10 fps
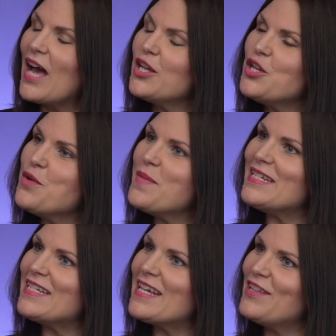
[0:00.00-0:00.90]
And are you
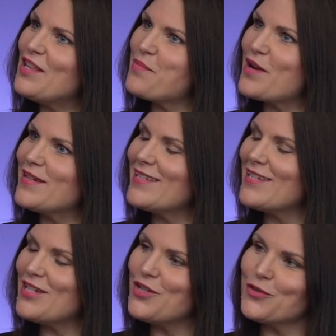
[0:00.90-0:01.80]
meeting any of the
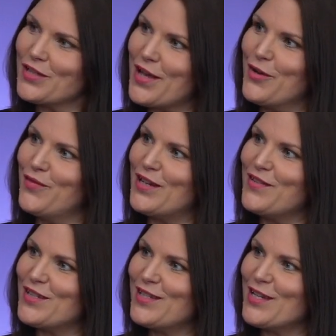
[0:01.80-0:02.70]
apprentices yourself,
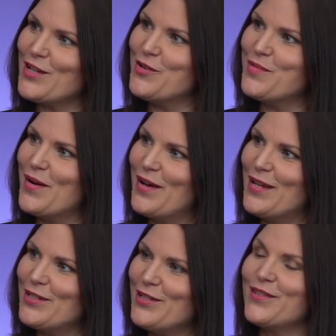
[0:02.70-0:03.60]
any that stick in your
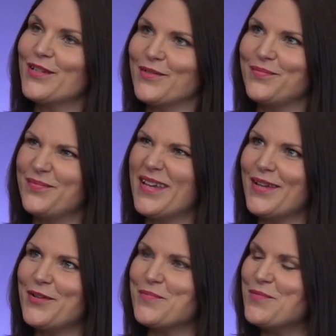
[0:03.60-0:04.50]
mind and you think,
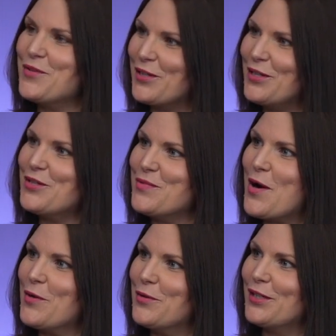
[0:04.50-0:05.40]
you're going to do
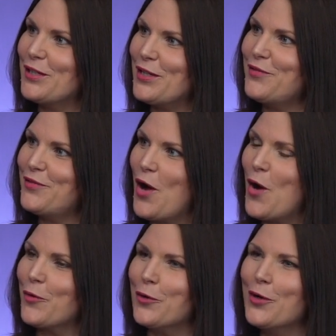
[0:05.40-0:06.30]
well, you're going to go
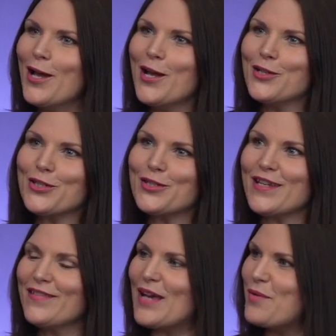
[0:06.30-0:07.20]
far, or just
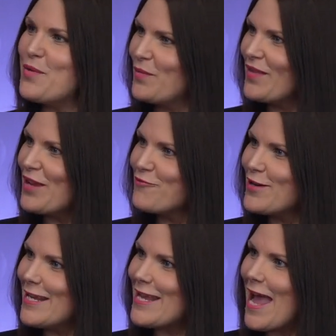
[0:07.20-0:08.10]
seeing that moment where they
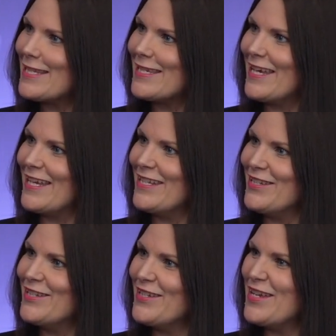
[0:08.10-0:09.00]
really get it
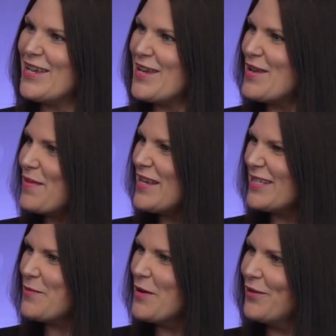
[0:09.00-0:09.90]
and it
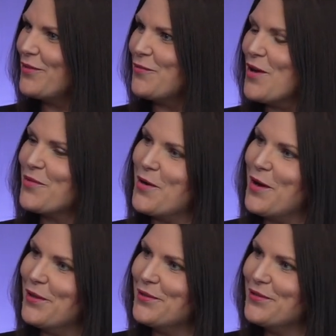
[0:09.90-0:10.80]
makes it
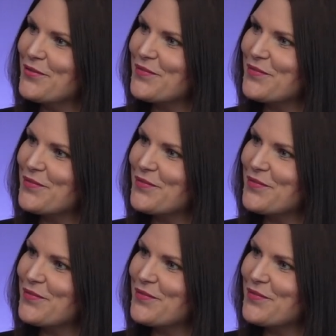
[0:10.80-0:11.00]
worthwhile?